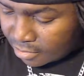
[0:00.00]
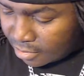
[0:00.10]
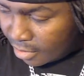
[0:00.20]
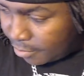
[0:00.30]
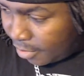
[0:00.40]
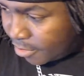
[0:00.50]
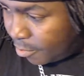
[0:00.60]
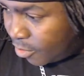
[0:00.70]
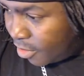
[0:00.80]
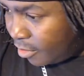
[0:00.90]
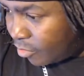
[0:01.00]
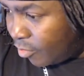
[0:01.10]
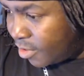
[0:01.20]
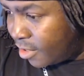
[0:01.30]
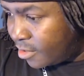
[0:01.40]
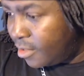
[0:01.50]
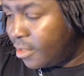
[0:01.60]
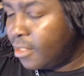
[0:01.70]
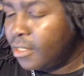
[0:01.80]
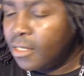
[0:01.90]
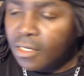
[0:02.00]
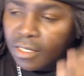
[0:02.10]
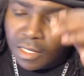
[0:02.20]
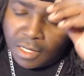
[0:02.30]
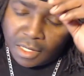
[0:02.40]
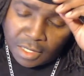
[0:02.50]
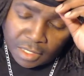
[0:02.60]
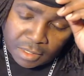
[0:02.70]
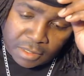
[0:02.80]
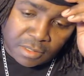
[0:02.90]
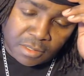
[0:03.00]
Um, I was mostly on 360. Uh,